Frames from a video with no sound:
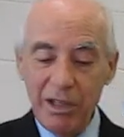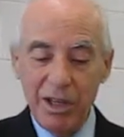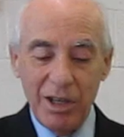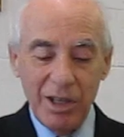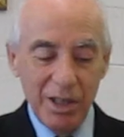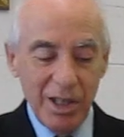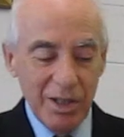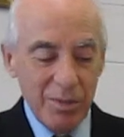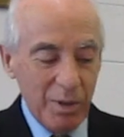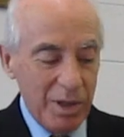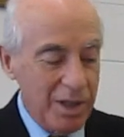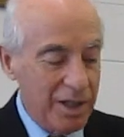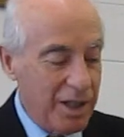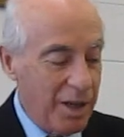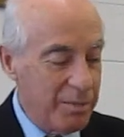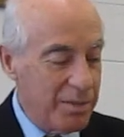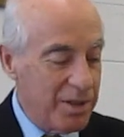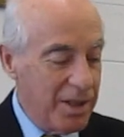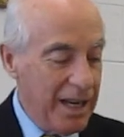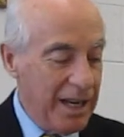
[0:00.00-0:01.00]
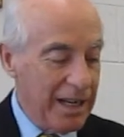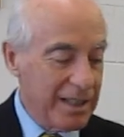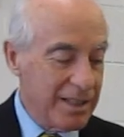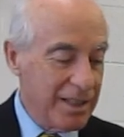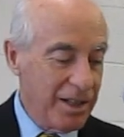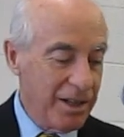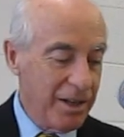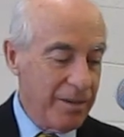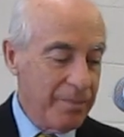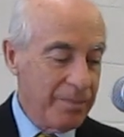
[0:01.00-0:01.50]
Look at this, what comes next
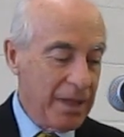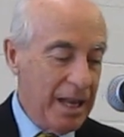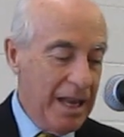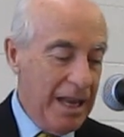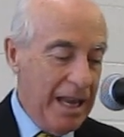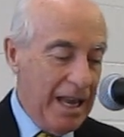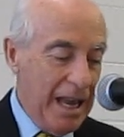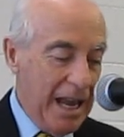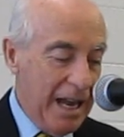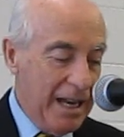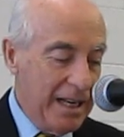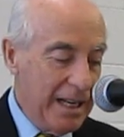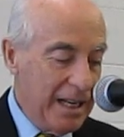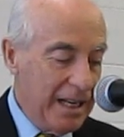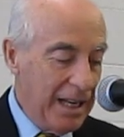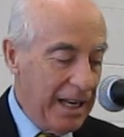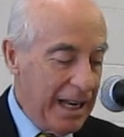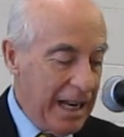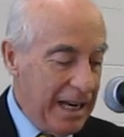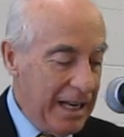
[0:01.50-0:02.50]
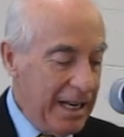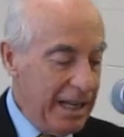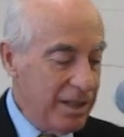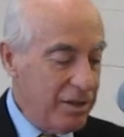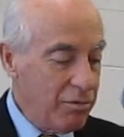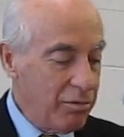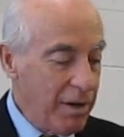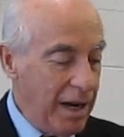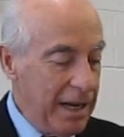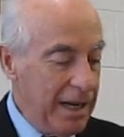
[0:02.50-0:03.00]
here. And he laid
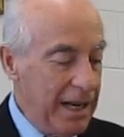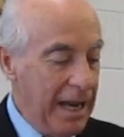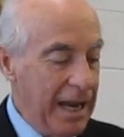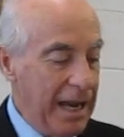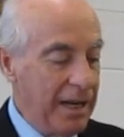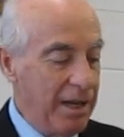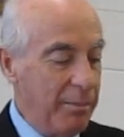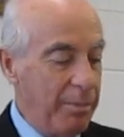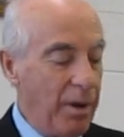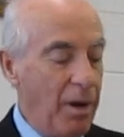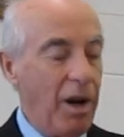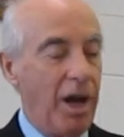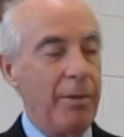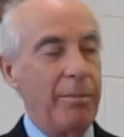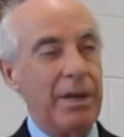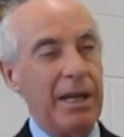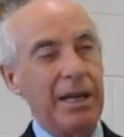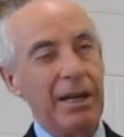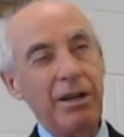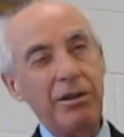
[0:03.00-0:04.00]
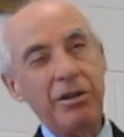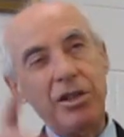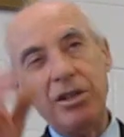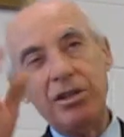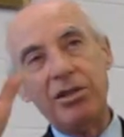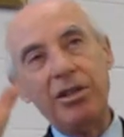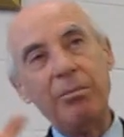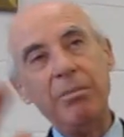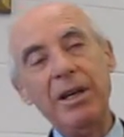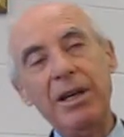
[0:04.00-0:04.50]
his right hand upon me. Uh,
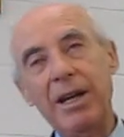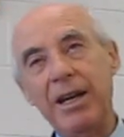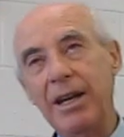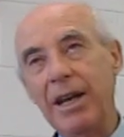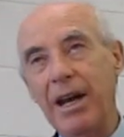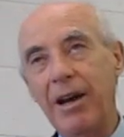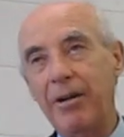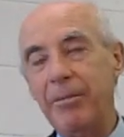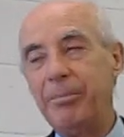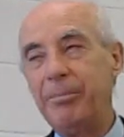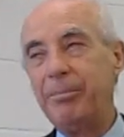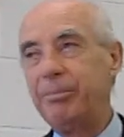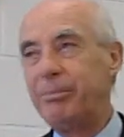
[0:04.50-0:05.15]
just a minute now.